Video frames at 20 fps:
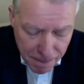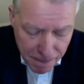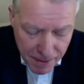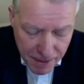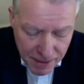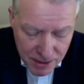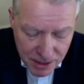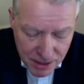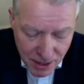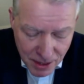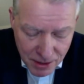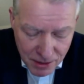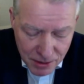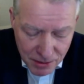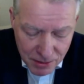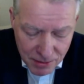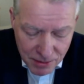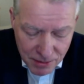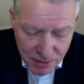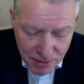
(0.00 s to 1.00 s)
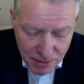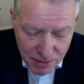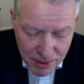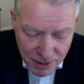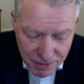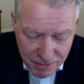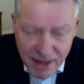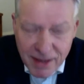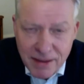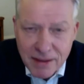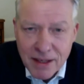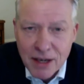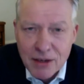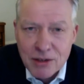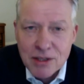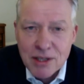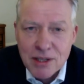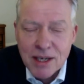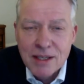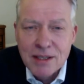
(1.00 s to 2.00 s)
So defend
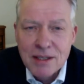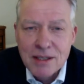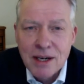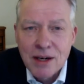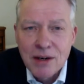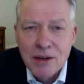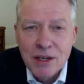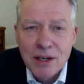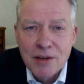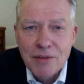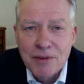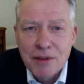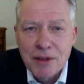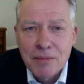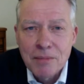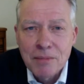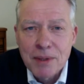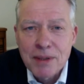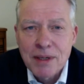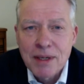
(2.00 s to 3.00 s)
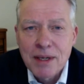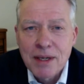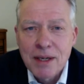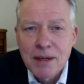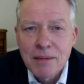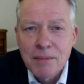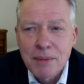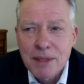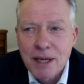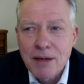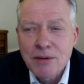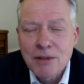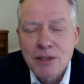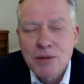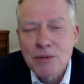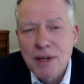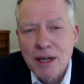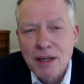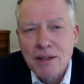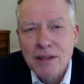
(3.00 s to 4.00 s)
those things and argue for them, but don't do
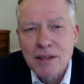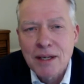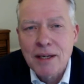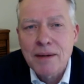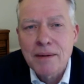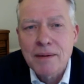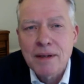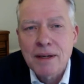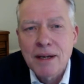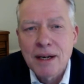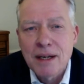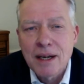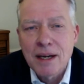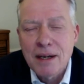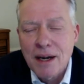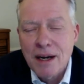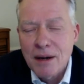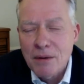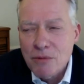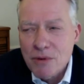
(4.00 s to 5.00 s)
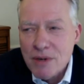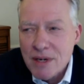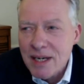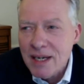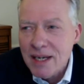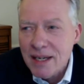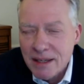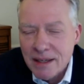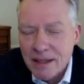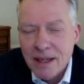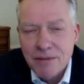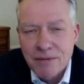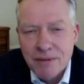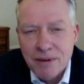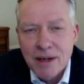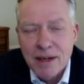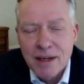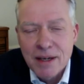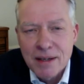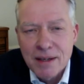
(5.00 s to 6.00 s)
nothing. And I really, if
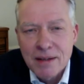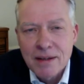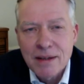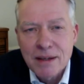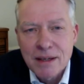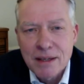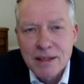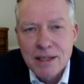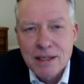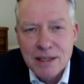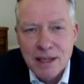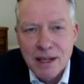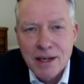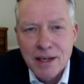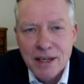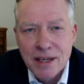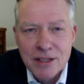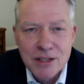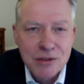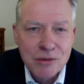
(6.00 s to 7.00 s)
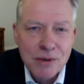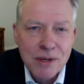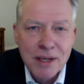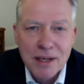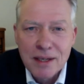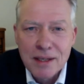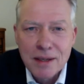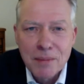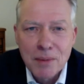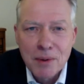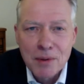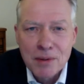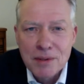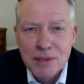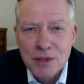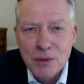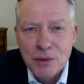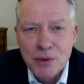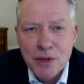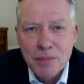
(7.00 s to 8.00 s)
I dislike a streak in the modern
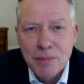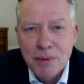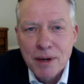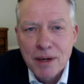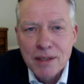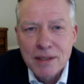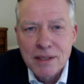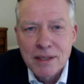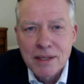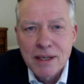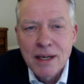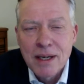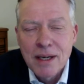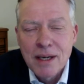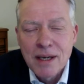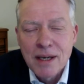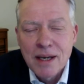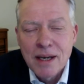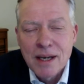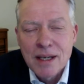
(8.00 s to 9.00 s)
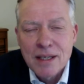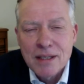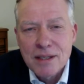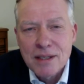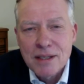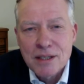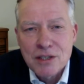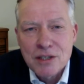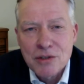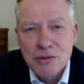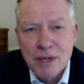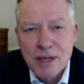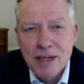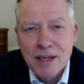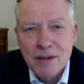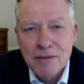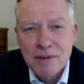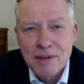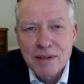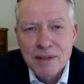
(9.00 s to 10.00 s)
Tory party, it's the streak
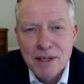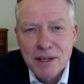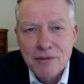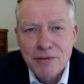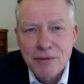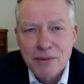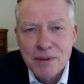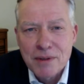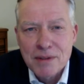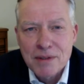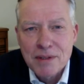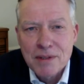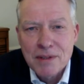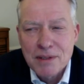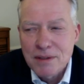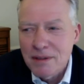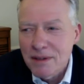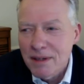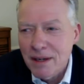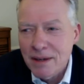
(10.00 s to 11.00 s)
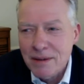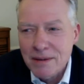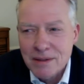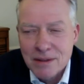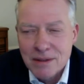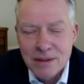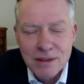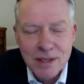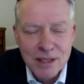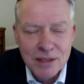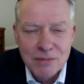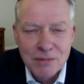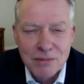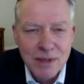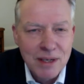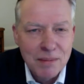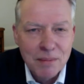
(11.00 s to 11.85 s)
of indifference. It doesn't really